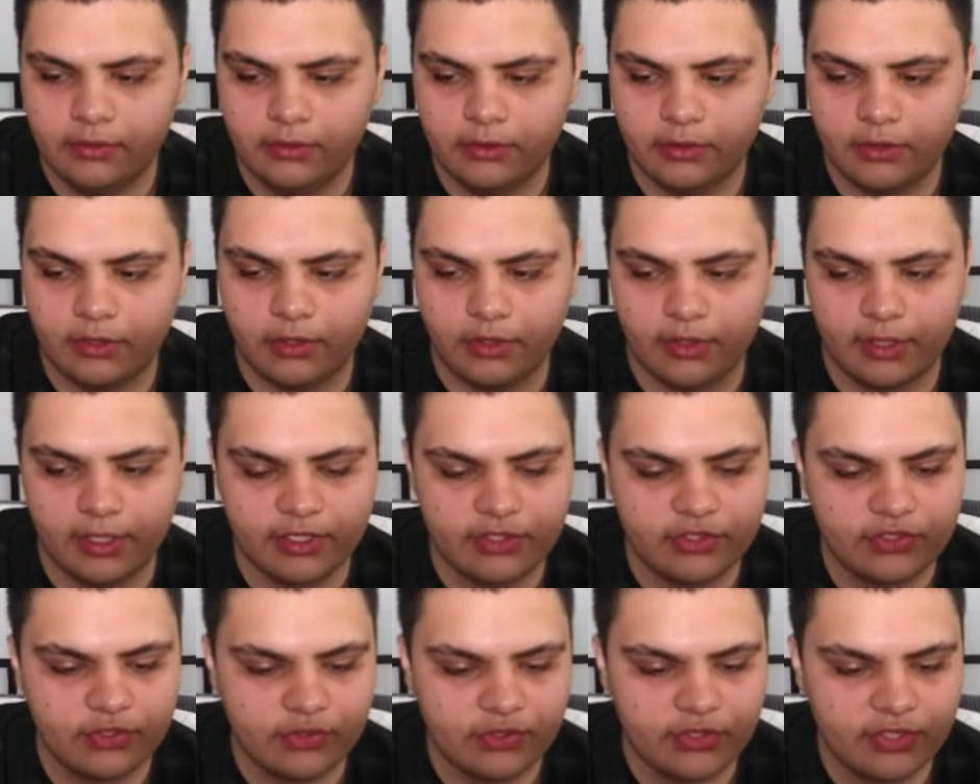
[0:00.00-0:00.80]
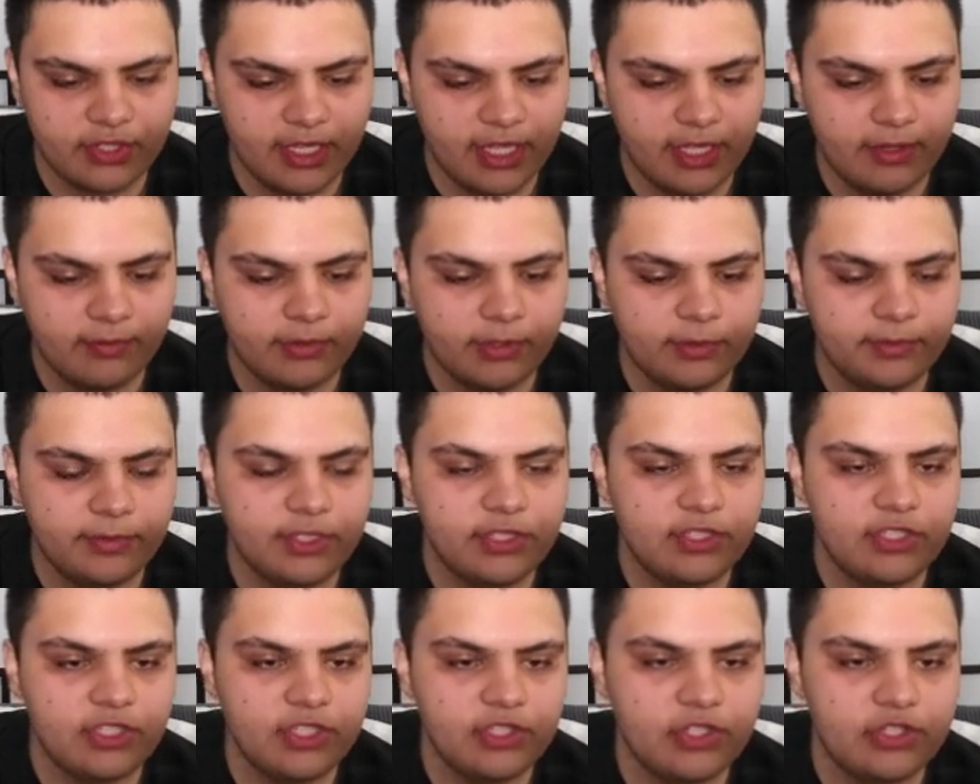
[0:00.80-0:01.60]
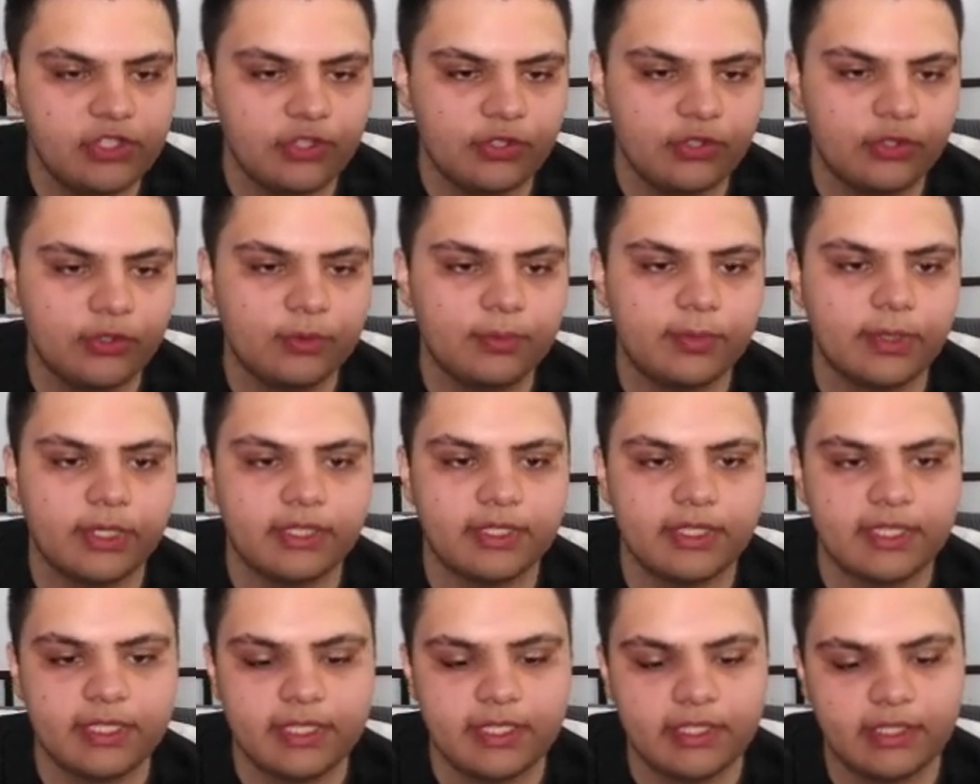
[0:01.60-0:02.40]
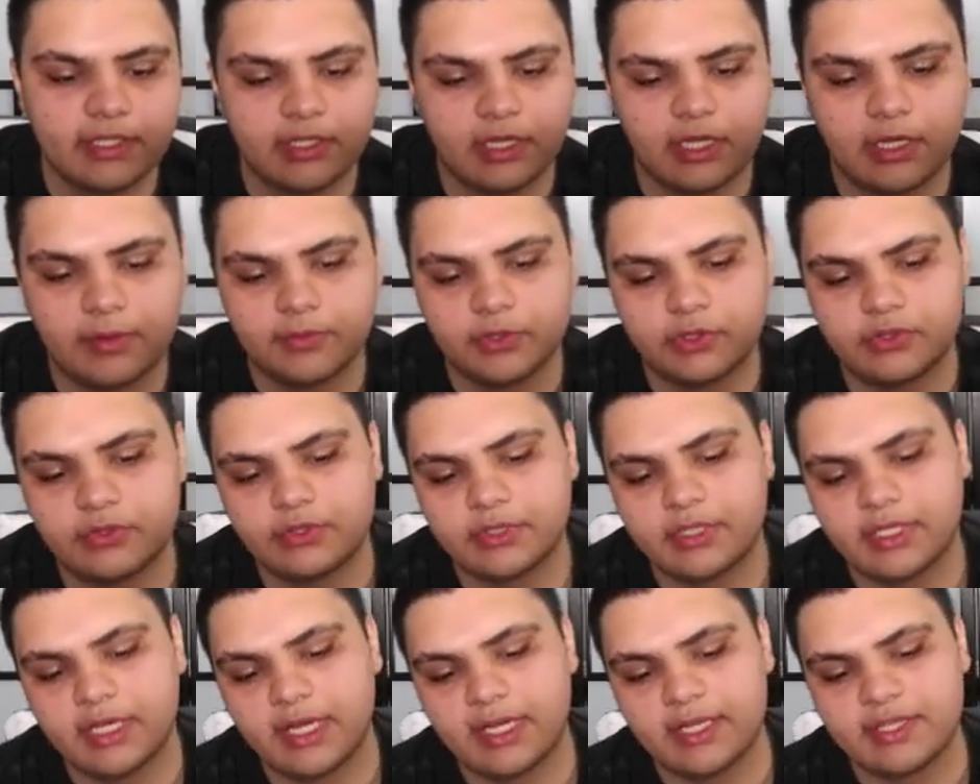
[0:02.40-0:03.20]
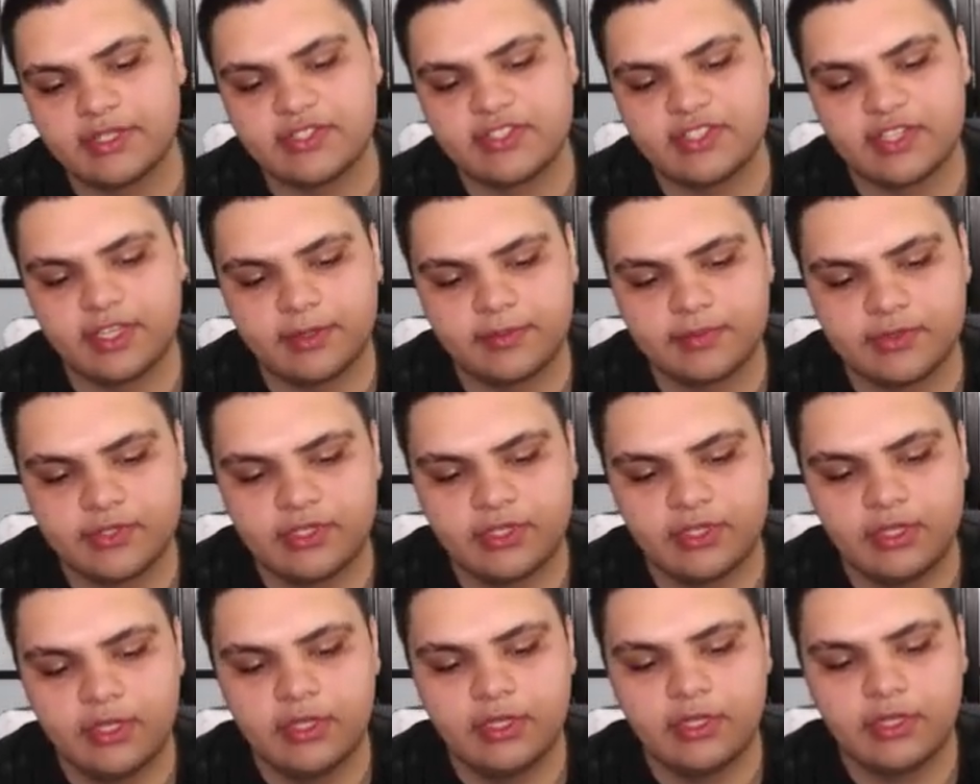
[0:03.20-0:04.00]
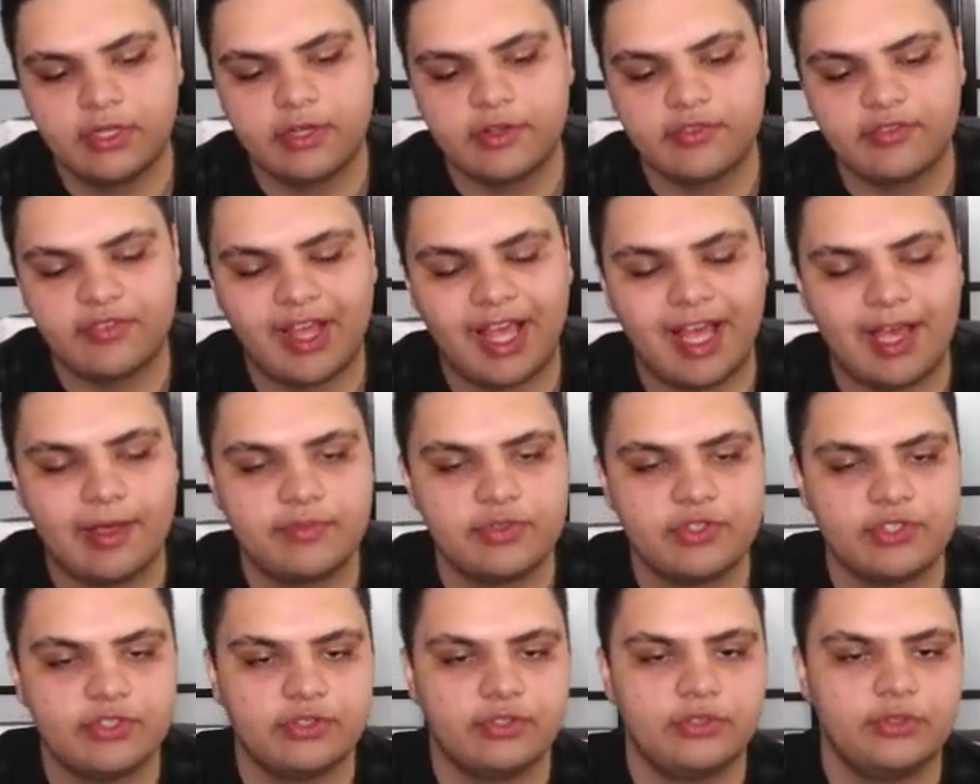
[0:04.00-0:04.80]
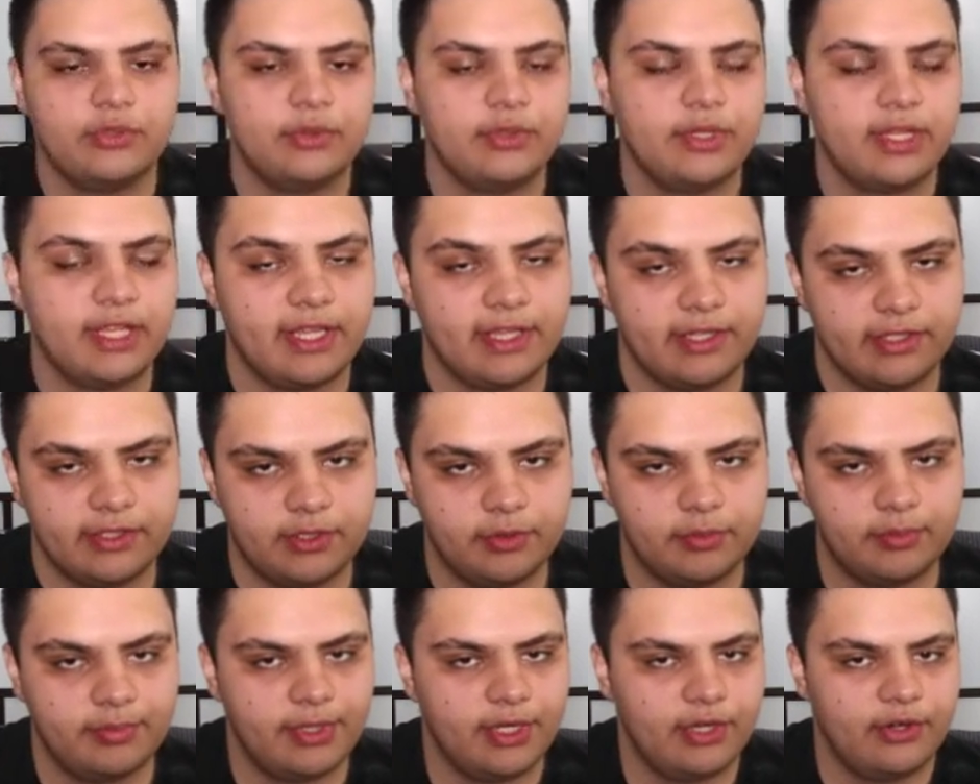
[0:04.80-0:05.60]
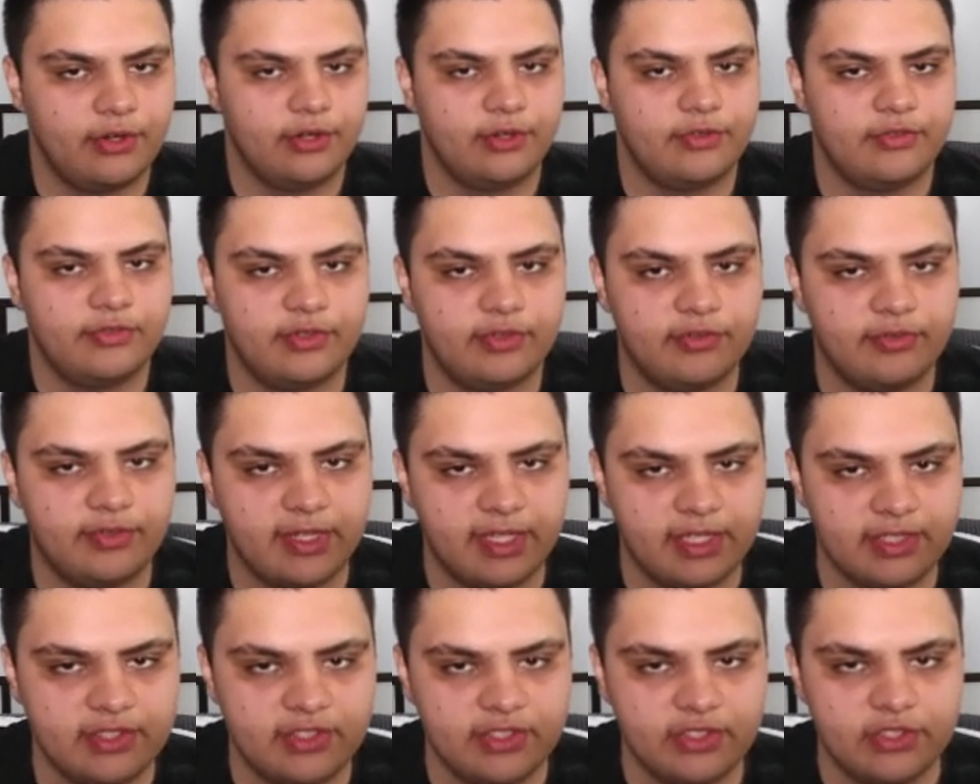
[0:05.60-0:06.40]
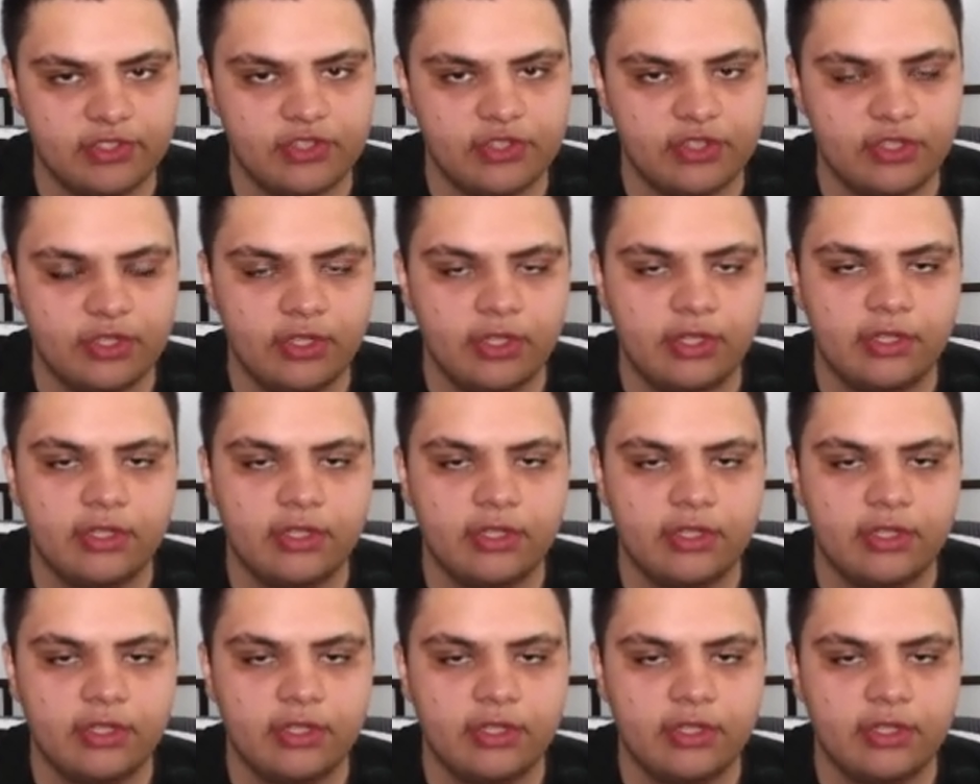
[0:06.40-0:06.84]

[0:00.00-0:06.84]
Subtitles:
All right, so today I'm going to be teaching you about the economical concepts of absolute and comparative advantage.